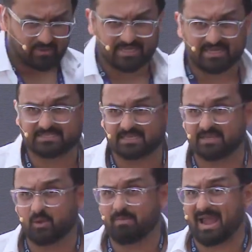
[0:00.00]
she needs a
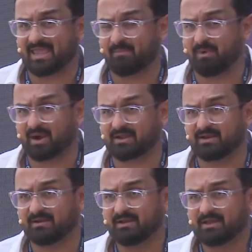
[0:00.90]
new banking
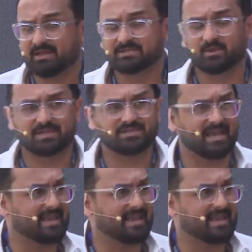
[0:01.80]
partner so that she can